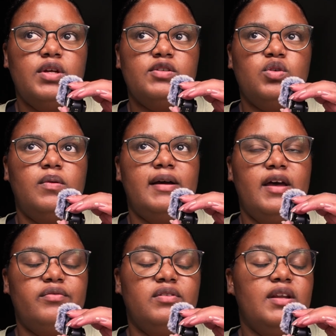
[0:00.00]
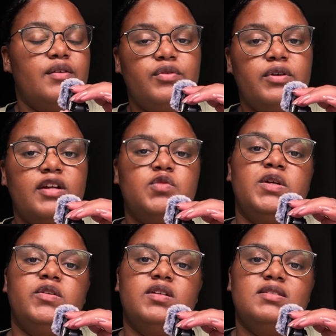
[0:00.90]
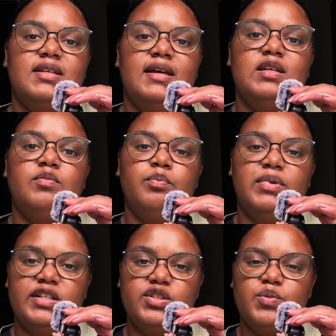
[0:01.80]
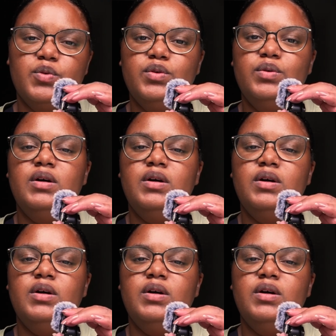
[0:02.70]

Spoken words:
so I have never experienced any bleed through,